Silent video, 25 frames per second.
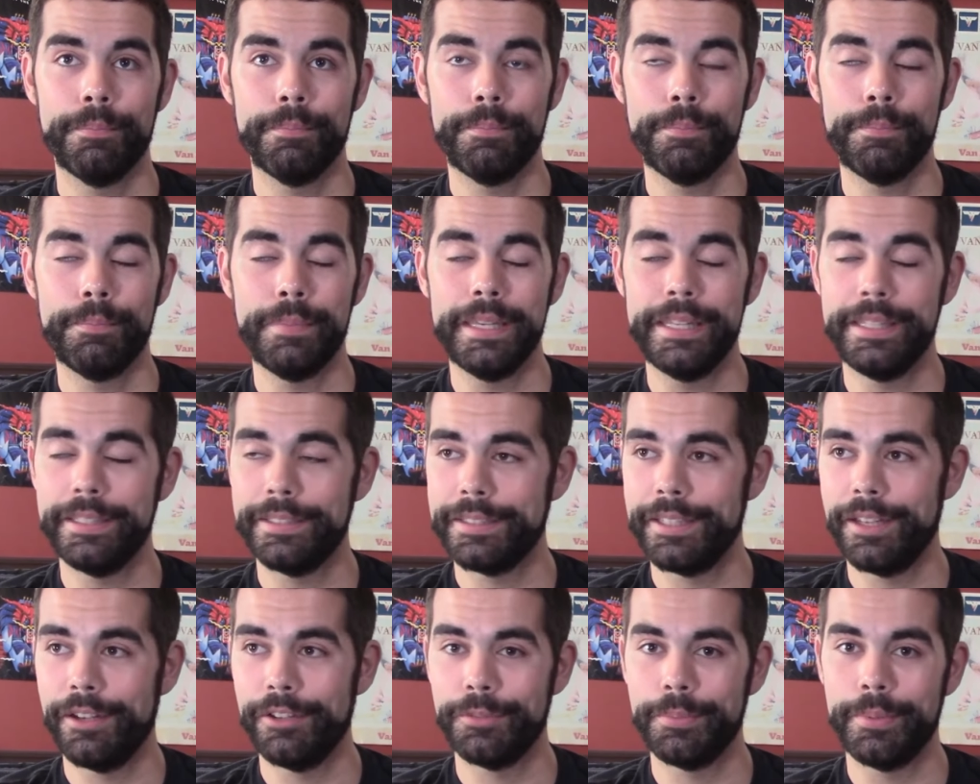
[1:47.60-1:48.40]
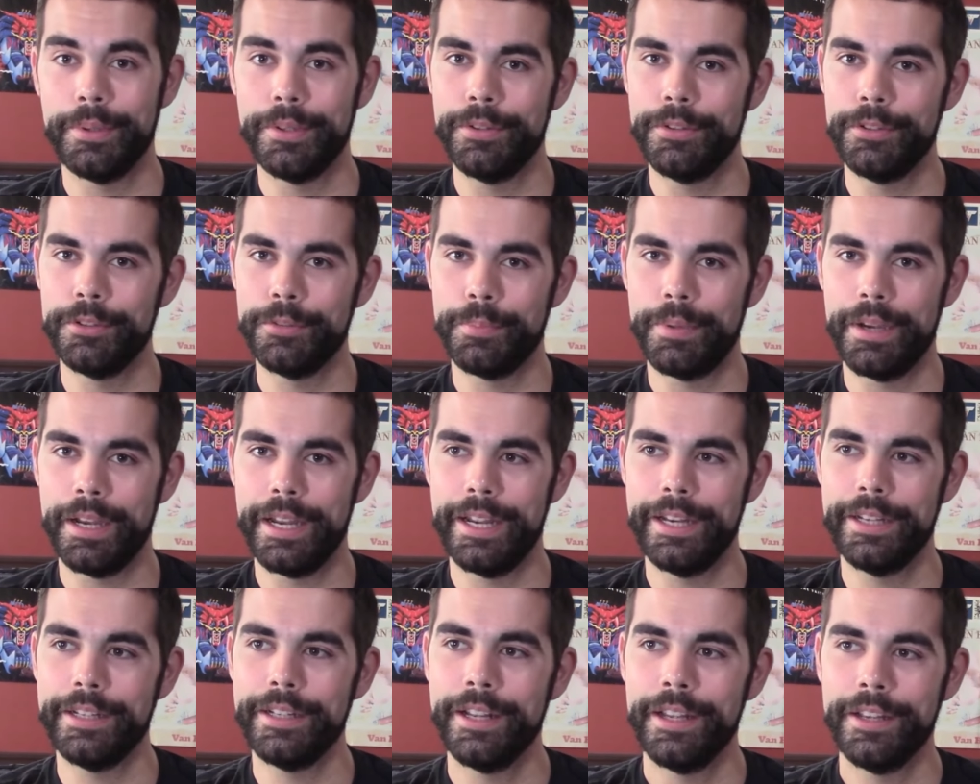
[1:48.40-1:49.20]
Peace Sells But Who's
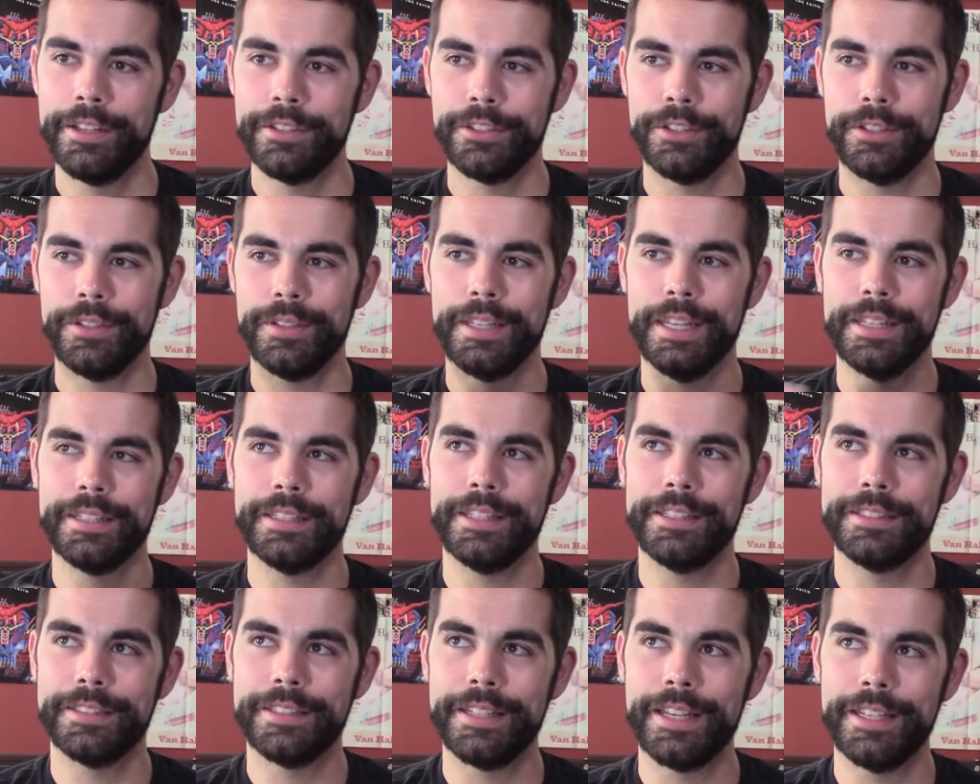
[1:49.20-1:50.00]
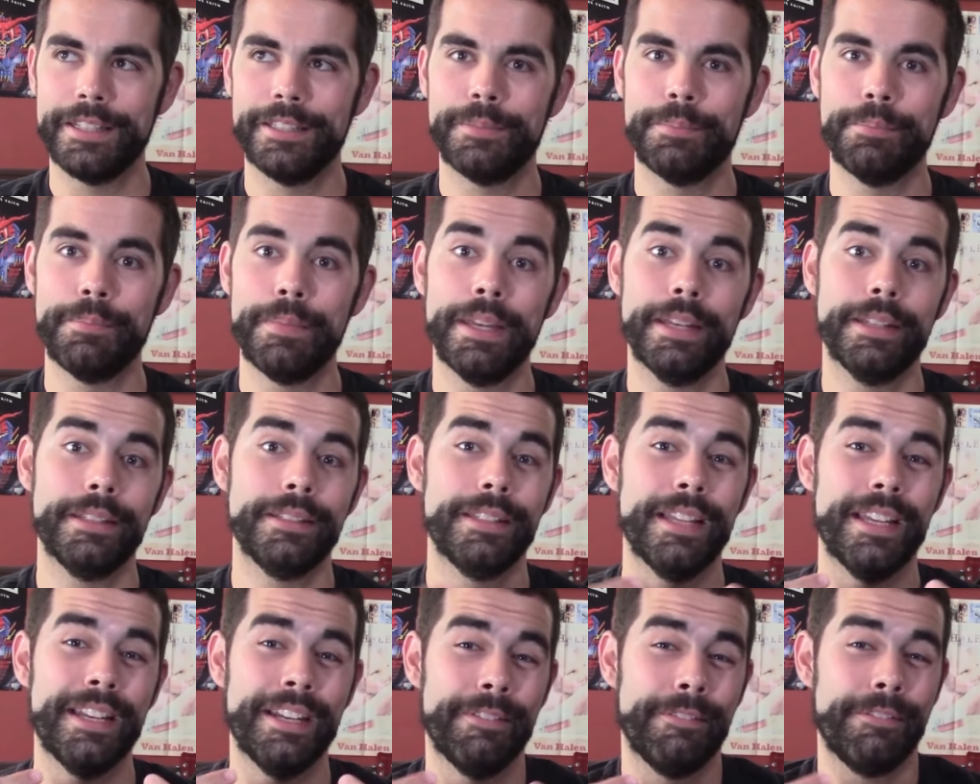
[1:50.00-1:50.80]
Buying, so you get this nice
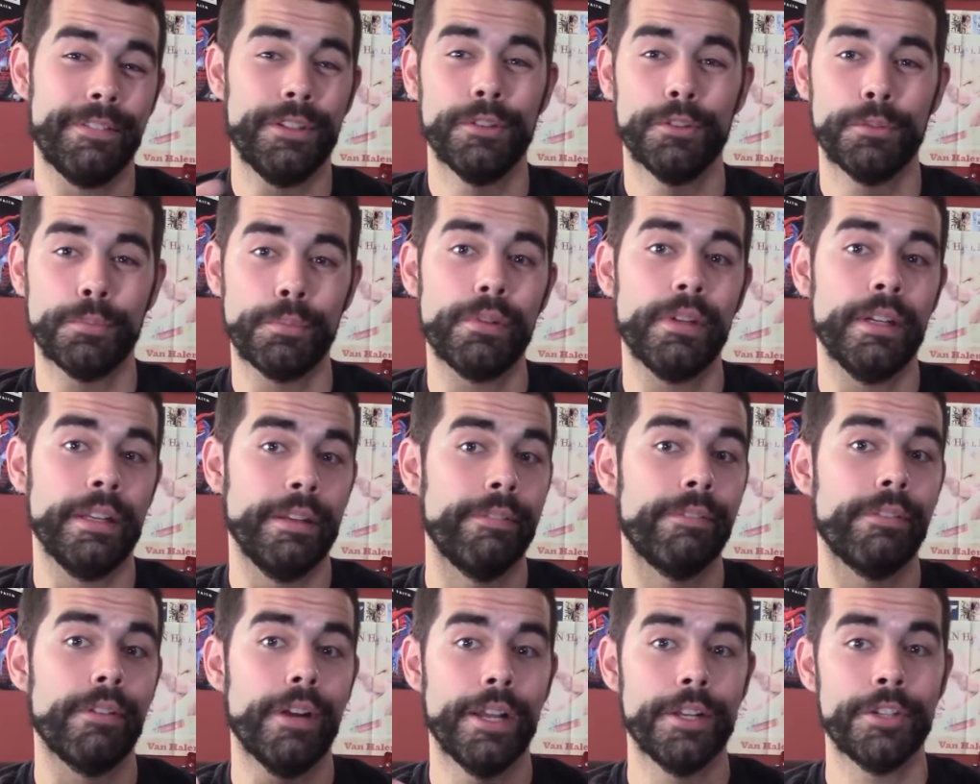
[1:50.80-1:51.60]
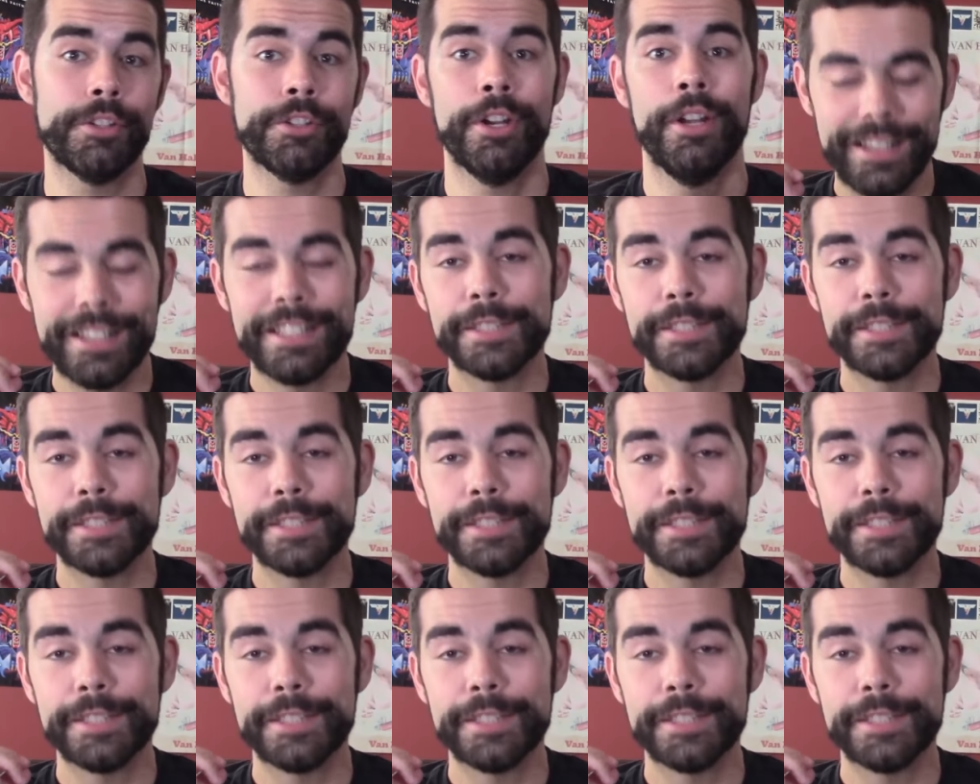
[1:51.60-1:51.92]
mix and it feels pretty fresh.